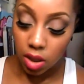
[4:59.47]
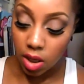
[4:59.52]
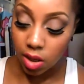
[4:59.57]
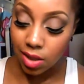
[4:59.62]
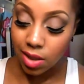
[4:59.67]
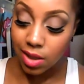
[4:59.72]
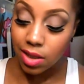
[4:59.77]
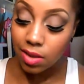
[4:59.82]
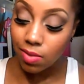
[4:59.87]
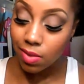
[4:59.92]

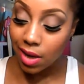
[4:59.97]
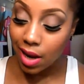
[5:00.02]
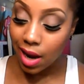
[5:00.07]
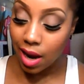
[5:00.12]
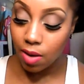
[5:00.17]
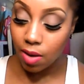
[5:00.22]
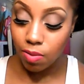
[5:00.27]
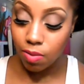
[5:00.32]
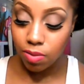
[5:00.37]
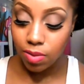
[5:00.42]
Now this one
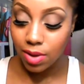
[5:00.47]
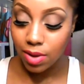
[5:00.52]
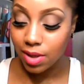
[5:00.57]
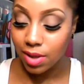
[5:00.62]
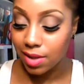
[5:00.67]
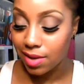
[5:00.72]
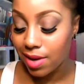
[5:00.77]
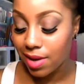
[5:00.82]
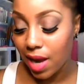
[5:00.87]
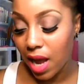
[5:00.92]
I
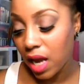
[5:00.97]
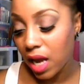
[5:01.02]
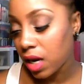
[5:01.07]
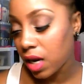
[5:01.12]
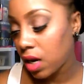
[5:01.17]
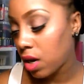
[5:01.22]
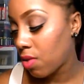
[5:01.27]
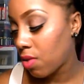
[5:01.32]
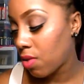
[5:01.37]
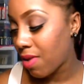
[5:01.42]
would, I
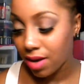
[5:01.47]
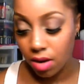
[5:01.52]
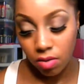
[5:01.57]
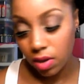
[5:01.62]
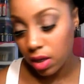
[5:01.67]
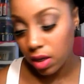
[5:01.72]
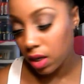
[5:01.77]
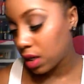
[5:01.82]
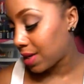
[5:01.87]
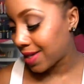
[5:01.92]
know I don't
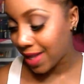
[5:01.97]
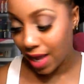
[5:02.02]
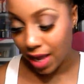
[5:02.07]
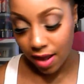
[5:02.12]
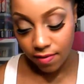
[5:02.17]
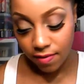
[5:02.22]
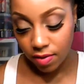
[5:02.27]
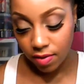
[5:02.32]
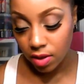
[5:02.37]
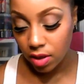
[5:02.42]
need it because I
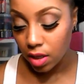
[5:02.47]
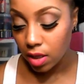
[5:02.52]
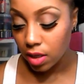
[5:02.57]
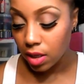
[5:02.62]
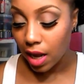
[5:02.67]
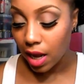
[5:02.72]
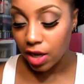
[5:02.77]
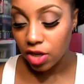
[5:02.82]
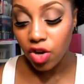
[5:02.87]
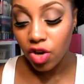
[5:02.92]
have,
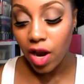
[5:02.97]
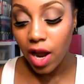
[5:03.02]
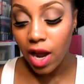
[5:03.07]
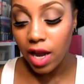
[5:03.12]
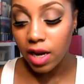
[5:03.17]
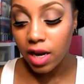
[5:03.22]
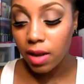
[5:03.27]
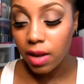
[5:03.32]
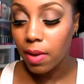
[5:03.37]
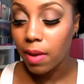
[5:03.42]
I
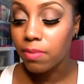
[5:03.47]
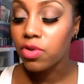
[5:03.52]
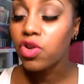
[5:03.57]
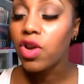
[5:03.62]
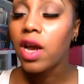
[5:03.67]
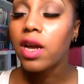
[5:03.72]
try to, I'm